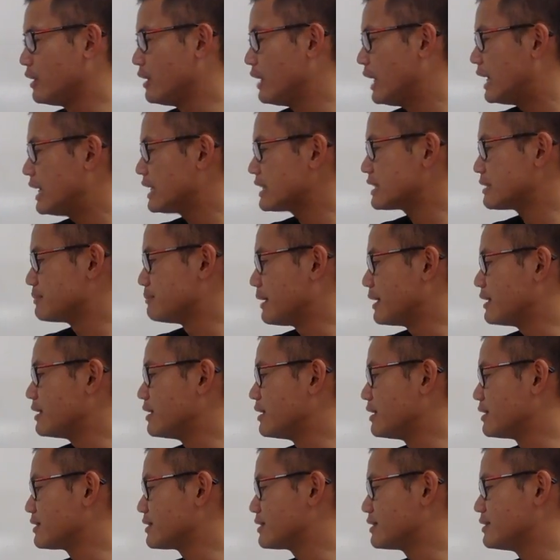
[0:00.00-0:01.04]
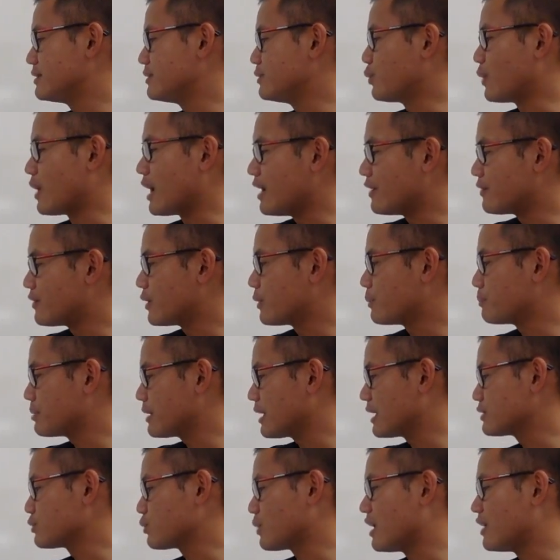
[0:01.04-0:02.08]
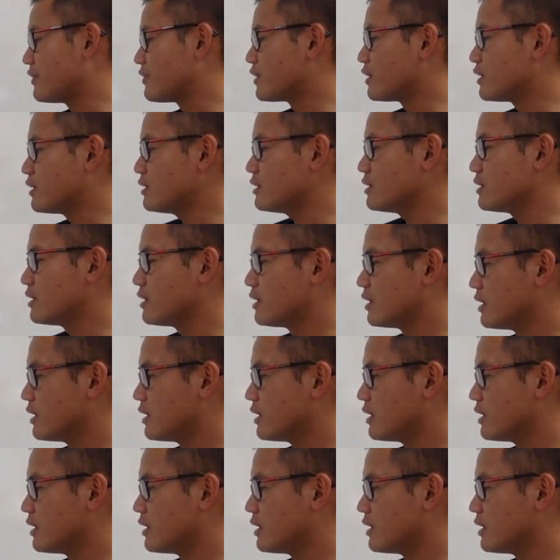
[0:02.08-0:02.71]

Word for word: x minus whatever plus whatever,